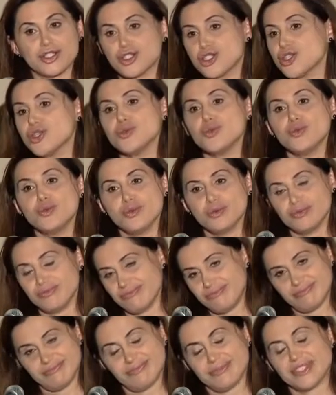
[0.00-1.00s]
two
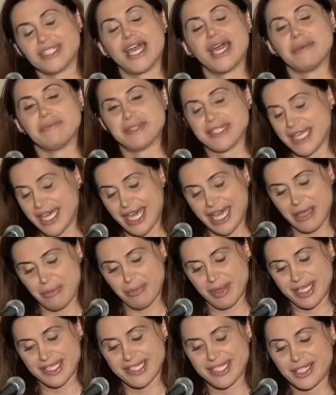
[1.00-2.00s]
times the
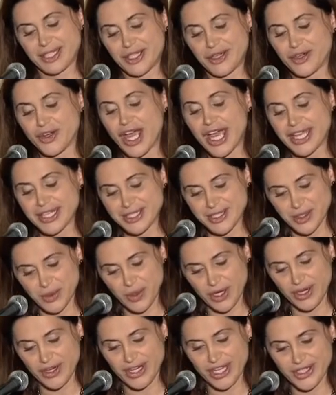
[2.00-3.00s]
height, basically, or height
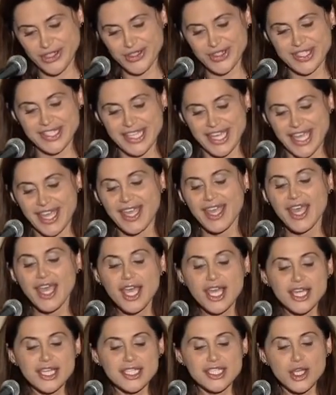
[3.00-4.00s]
squared, I should say.
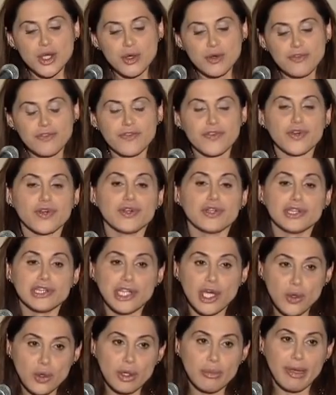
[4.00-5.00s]
So for
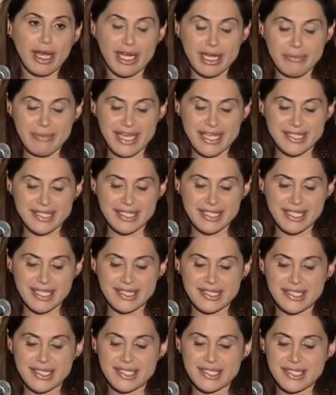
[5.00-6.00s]
lower body mass
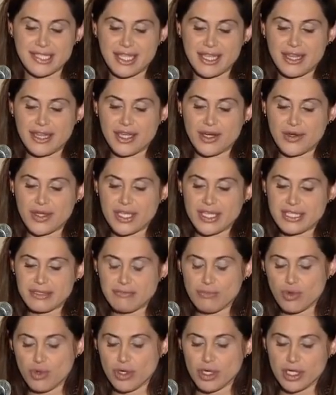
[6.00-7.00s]
indexes, there is
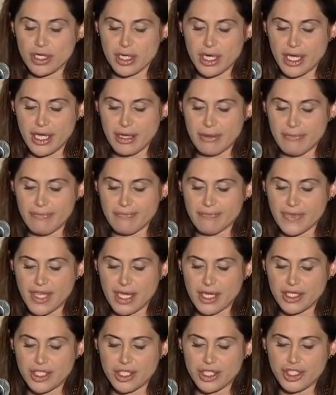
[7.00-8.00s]
more um,
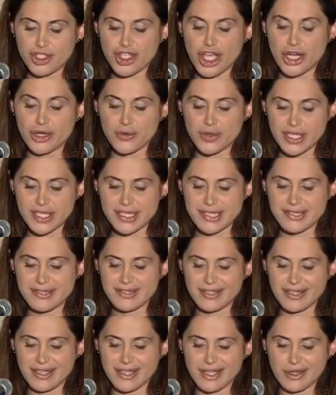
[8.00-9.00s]
a
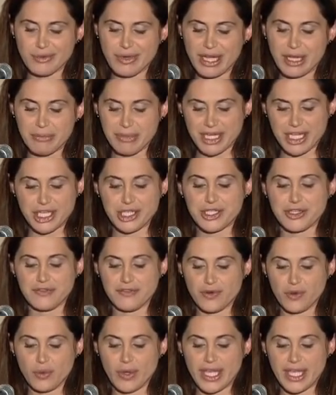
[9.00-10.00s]
generous uh, recommendation
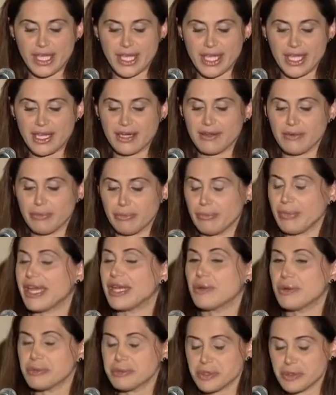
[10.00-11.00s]
for weight gain,
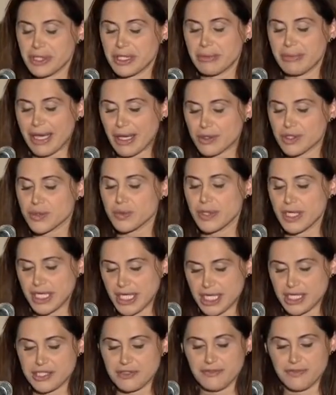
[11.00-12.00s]
anywhere between about
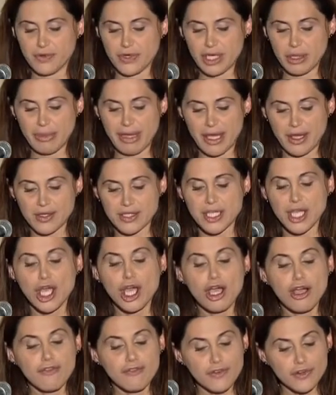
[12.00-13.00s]
28 to 40 pounds.
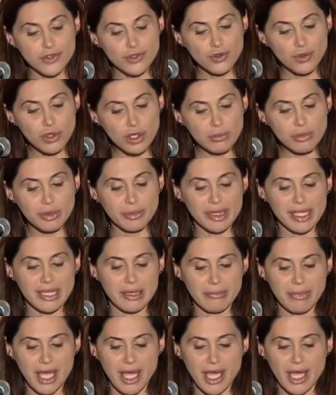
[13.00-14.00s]
For normal
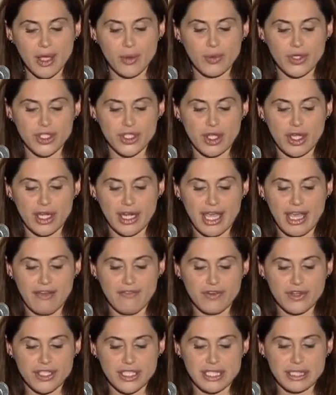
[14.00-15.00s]
BMI, which on
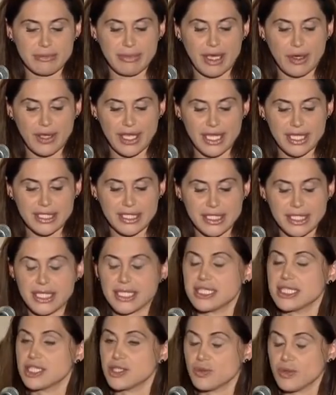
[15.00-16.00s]
average is about
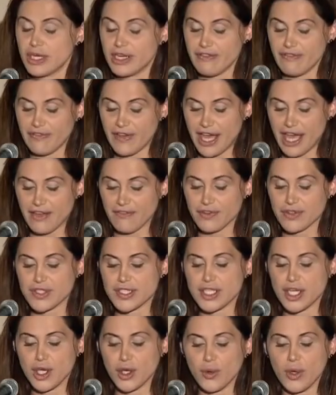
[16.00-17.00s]
18 to 25 or
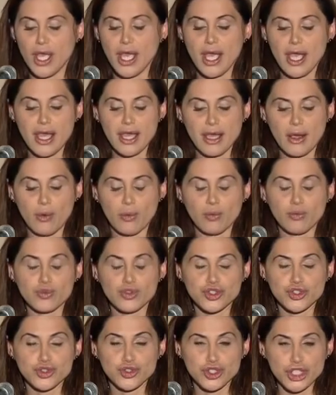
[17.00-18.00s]
so,
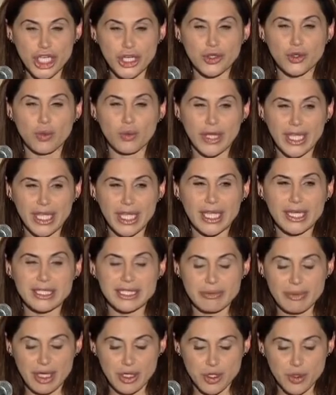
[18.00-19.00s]
general weight gain
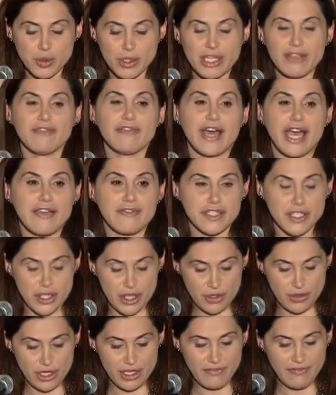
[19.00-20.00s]
is about 25 to
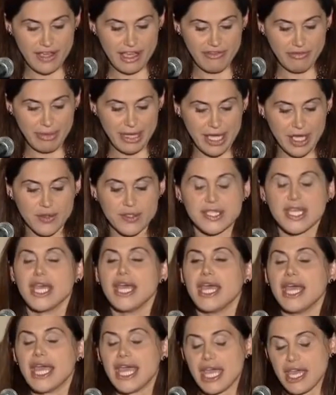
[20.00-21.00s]
35 pounds.
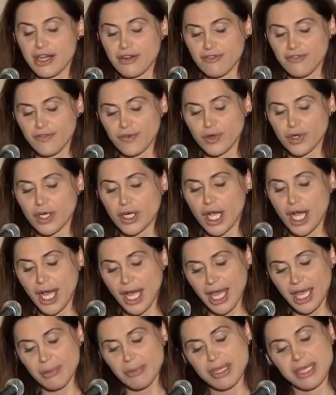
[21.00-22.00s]
And for
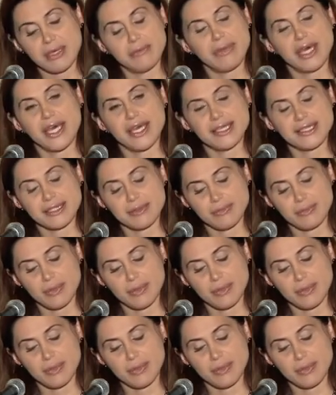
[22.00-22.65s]
high BMIs,